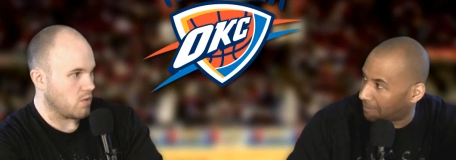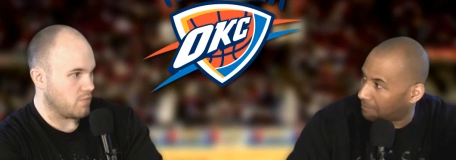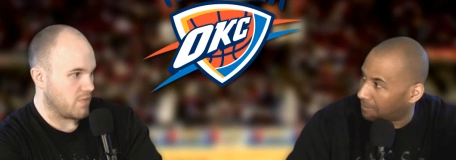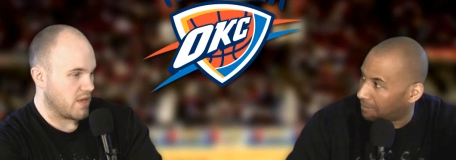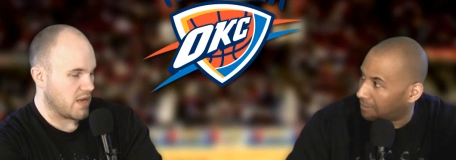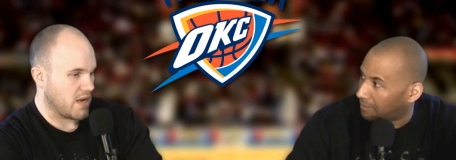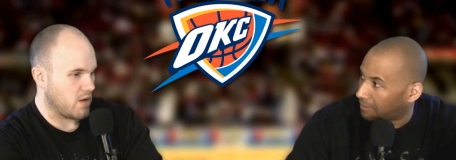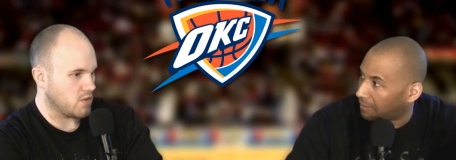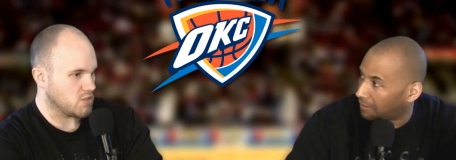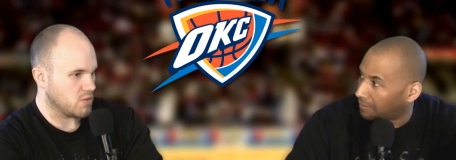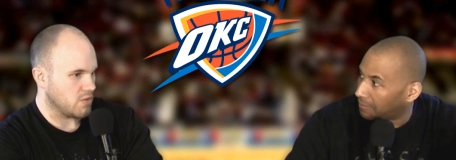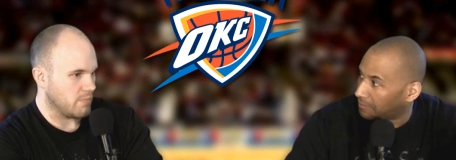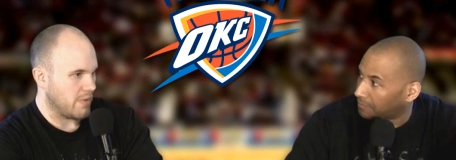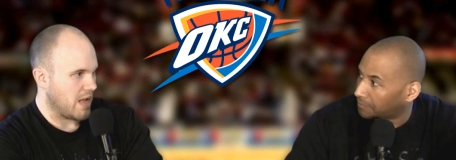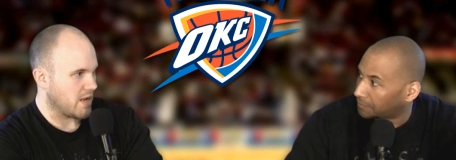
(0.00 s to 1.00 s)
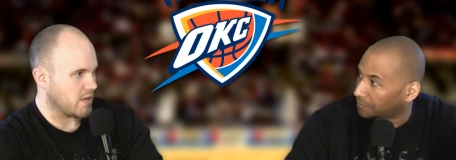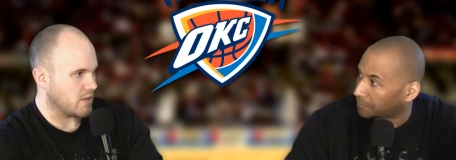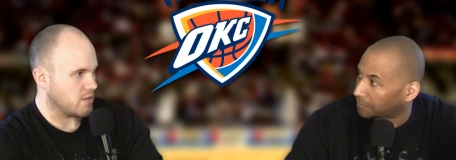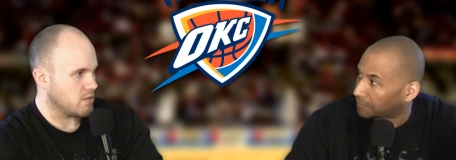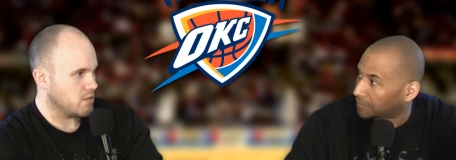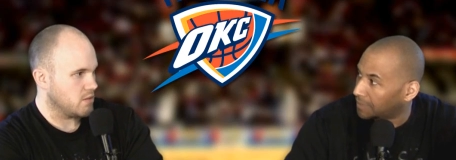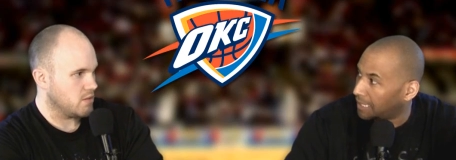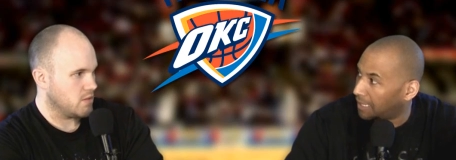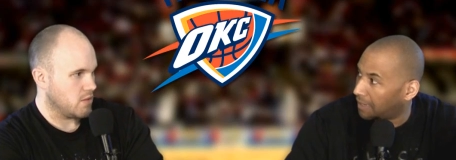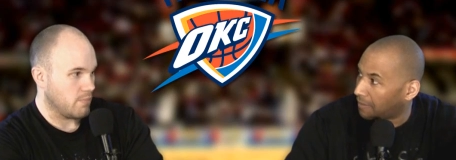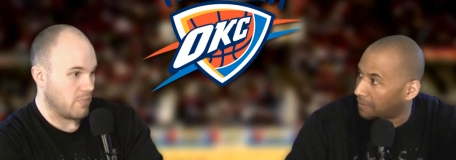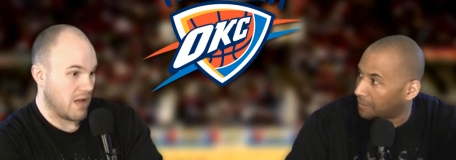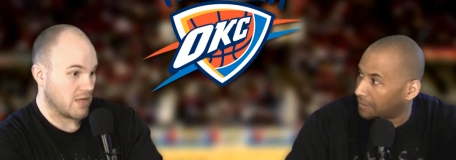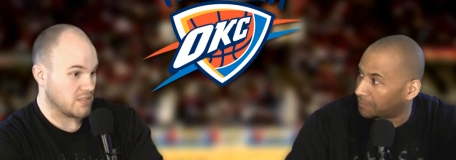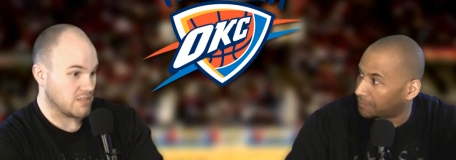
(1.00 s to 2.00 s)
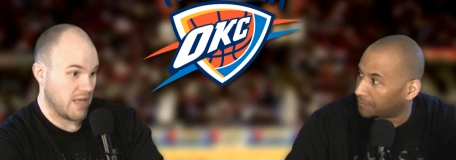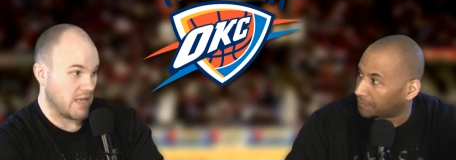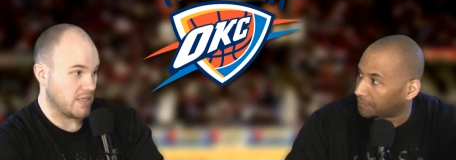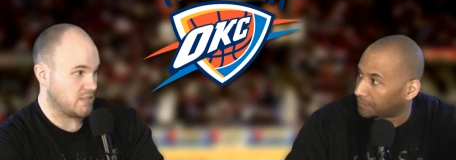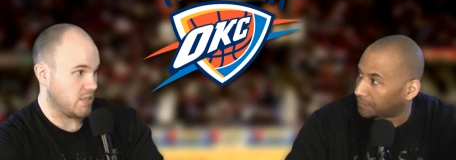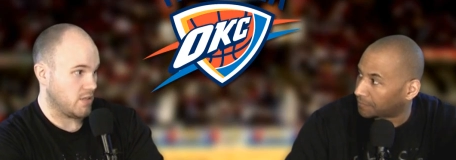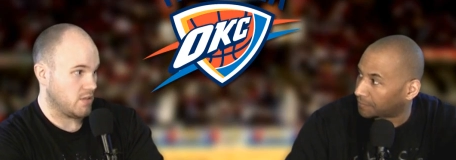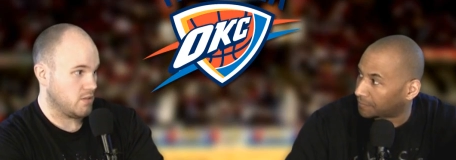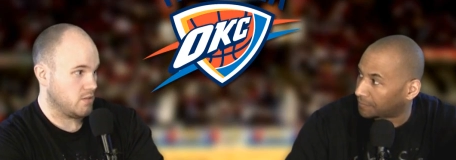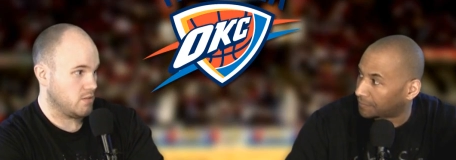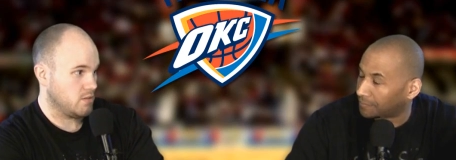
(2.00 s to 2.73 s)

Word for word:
Speaker 1: Well, they got also Ibaka. Yeah, Ibaka's nasty.